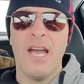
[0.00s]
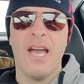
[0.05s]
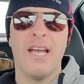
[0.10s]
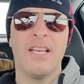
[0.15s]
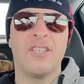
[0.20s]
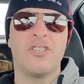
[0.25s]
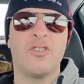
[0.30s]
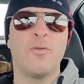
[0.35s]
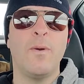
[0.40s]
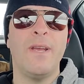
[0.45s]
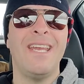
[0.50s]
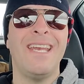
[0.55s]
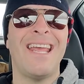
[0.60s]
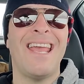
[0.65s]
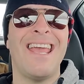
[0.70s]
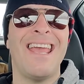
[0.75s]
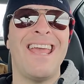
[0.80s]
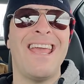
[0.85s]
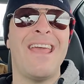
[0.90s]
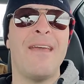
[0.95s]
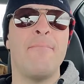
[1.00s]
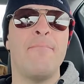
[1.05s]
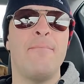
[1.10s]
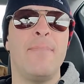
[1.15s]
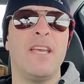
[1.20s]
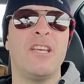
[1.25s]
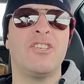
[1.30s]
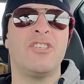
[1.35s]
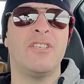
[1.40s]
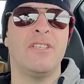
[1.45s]
Sweet
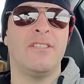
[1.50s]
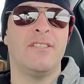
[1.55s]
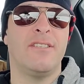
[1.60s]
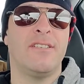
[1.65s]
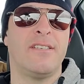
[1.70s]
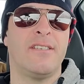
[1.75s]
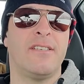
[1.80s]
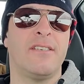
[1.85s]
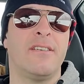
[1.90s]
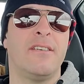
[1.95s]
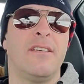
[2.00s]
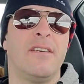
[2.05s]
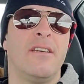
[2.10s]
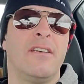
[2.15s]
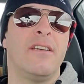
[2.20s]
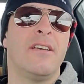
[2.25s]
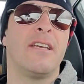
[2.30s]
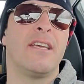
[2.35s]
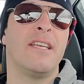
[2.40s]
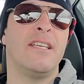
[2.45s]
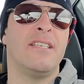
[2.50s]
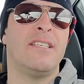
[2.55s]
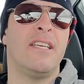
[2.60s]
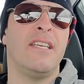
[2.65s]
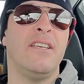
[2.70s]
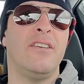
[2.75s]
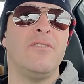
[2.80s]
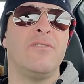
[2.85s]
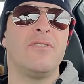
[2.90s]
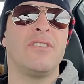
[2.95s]
Ambitions
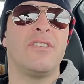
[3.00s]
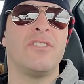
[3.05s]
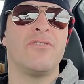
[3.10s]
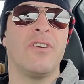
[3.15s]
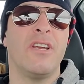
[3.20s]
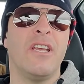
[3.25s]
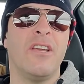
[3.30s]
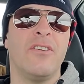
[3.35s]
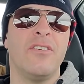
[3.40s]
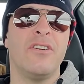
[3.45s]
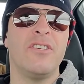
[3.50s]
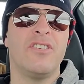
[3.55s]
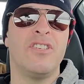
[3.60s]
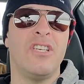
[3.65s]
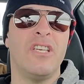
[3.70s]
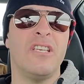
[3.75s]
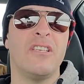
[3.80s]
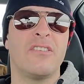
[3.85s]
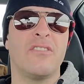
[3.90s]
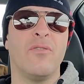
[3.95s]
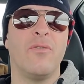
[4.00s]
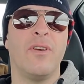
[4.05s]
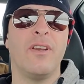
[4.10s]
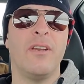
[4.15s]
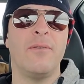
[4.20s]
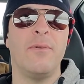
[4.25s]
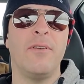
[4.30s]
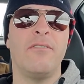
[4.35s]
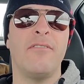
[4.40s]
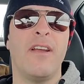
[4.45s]
continues to train good. She's
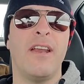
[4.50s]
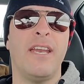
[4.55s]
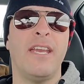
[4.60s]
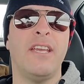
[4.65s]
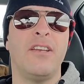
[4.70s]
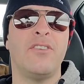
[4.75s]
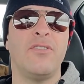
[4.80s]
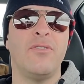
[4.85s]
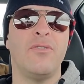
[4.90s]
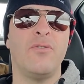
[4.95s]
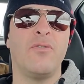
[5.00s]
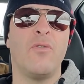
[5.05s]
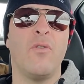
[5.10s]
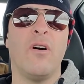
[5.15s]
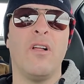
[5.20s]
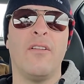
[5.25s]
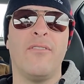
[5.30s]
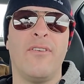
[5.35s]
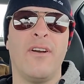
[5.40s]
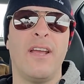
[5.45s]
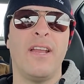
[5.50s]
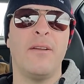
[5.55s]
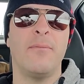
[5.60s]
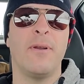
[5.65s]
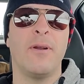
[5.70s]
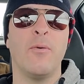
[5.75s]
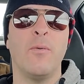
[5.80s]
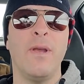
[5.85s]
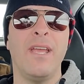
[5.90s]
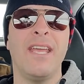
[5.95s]
going to be ready to qualify in
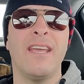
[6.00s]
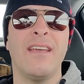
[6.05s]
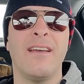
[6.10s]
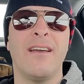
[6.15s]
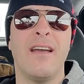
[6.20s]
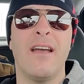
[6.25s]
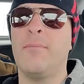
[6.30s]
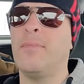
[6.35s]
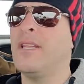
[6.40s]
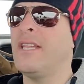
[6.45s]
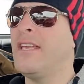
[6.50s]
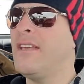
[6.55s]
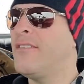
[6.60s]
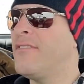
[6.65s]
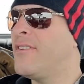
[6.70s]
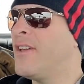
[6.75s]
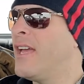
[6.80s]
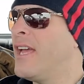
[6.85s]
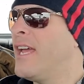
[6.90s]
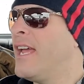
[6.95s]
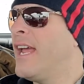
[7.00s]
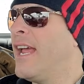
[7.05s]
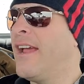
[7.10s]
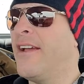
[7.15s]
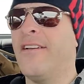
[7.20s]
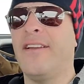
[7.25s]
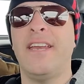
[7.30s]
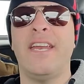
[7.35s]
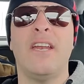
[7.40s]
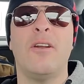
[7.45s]
about a week, I believe.
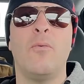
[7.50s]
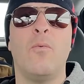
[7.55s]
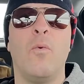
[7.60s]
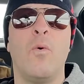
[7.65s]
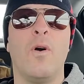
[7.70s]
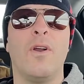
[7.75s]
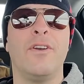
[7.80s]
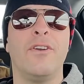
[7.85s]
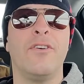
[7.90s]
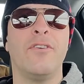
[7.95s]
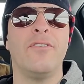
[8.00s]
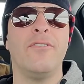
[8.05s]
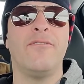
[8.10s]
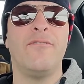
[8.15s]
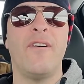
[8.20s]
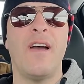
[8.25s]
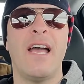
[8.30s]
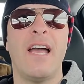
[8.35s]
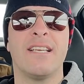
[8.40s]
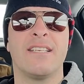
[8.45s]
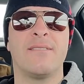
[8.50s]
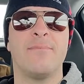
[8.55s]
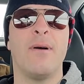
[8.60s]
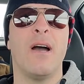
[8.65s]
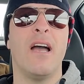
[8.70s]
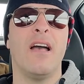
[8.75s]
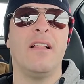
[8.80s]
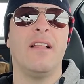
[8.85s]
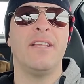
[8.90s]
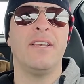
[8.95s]
Barry needed one good fast
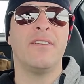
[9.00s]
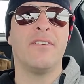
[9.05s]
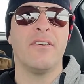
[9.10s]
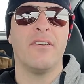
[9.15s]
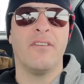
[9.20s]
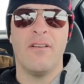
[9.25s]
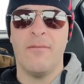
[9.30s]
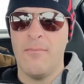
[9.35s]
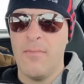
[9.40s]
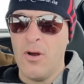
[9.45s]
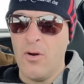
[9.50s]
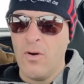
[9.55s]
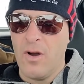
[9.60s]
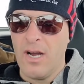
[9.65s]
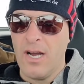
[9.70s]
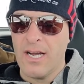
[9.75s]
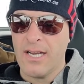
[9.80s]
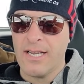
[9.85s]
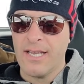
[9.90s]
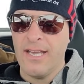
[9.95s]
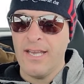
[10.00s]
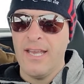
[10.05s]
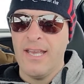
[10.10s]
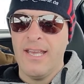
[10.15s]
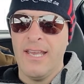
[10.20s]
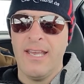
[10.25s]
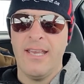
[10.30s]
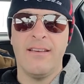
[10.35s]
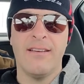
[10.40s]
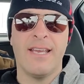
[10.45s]
mile into her at Mohawk.
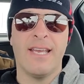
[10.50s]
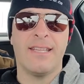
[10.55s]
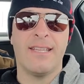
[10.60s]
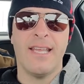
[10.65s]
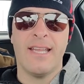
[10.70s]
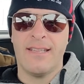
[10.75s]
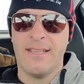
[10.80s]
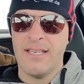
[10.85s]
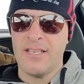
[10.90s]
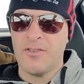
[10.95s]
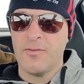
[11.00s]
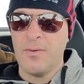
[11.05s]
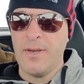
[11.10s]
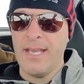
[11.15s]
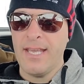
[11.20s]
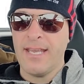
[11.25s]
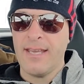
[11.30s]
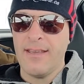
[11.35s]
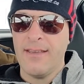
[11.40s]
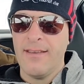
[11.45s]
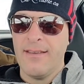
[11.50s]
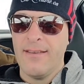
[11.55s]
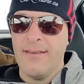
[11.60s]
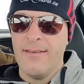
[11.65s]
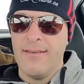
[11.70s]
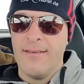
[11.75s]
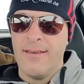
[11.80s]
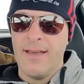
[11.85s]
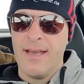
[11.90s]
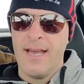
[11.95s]
He'll get that this week.
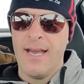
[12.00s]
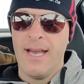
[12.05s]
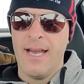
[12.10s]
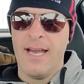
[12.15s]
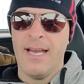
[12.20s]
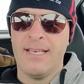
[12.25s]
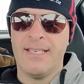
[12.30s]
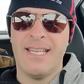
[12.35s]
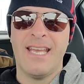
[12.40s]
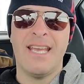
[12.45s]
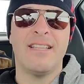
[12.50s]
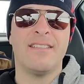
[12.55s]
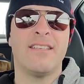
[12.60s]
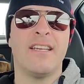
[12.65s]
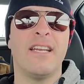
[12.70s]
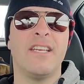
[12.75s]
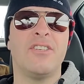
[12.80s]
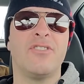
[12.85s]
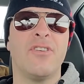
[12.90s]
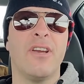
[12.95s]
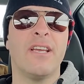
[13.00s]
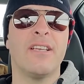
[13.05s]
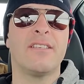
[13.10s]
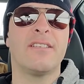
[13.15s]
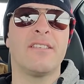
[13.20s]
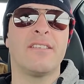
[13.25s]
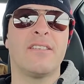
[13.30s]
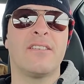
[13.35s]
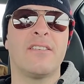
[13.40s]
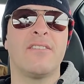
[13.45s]
Tanzanite
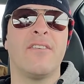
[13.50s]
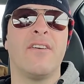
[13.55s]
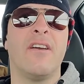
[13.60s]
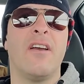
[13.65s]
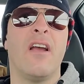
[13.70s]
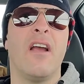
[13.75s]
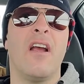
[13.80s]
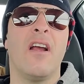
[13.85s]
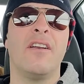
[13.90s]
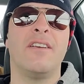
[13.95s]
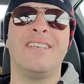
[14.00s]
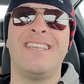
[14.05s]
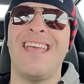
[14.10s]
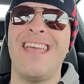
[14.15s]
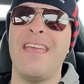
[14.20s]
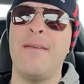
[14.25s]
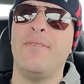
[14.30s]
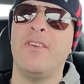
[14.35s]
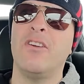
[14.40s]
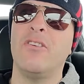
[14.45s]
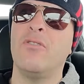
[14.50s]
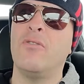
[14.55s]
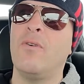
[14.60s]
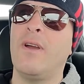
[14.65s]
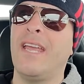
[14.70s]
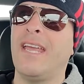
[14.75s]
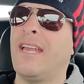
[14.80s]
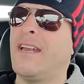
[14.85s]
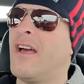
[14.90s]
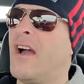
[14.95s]
Tricks, our debut
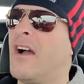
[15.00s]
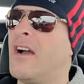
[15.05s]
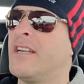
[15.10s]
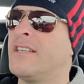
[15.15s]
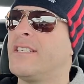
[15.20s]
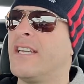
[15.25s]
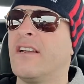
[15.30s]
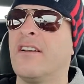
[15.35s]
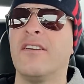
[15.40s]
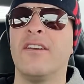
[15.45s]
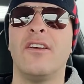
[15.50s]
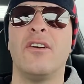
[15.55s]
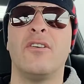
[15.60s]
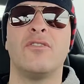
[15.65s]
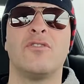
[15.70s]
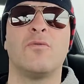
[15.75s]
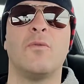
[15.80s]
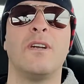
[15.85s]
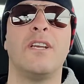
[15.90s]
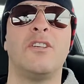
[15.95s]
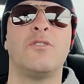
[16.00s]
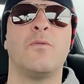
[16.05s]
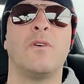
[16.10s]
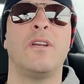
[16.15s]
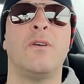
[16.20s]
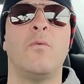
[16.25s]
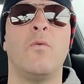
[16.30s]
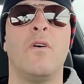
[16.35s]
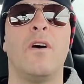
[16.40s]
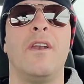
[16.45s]
in Ontario
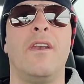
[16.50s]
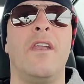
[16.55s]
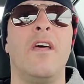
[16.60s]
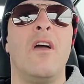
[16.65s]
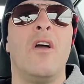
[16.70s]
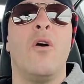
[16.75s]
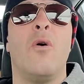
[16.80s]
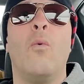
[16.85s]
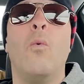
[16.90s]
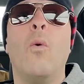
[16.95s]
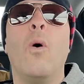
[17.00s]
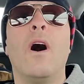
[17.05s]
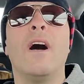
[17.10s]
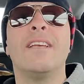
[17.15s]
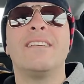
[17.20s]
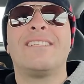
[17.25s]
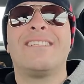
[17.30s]
2021 was